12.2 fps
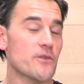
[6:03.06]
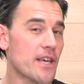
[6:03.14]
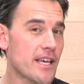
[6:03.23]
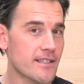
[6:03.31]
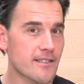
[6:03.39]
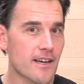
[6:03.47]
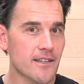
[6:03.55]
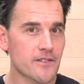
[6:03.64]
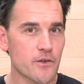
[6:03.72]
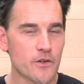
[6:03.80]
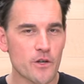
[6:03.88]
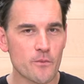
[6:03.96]
can talk
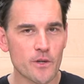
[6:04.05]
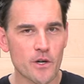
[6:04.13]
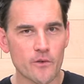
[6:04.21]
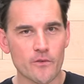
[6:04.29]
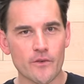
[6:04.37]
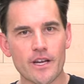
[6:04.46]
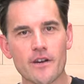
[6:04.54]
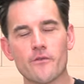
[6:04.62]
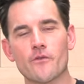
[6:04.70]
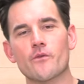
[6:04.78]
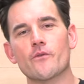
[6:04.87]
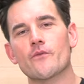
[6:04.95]
to a human over there
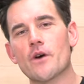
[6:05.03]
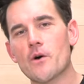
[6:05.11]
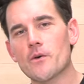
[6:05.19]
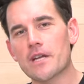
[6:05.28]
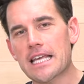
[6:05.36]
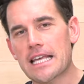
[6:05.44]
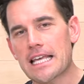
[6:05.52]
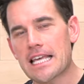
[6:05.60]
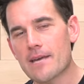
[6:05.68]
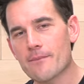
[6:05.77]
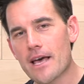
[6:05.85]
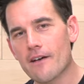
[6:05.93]
through the phone,
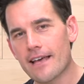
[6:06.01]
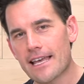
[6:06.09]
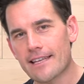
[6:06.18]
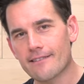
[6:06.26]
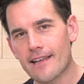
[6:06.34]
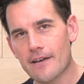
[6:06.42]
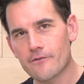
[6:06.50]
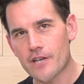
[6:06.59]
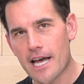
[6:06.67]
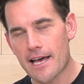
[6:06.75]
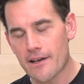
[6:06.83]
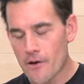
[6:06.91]
email, and live
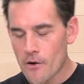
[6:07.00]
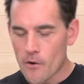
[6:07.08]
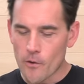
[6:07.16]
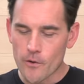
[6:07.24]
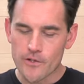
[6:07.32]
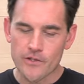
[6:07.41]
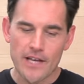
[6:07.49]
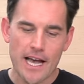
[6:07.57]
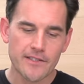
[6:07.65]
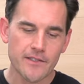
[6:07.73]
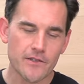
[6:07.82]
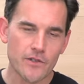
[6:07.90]
chat, or just
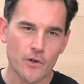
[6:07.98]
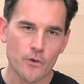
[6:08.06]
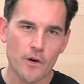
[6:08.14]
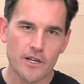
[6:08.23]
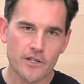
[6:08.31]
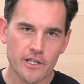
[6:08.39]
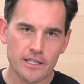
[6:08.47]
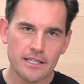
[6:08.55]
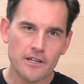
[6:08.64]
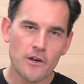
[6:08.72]
ask us your question,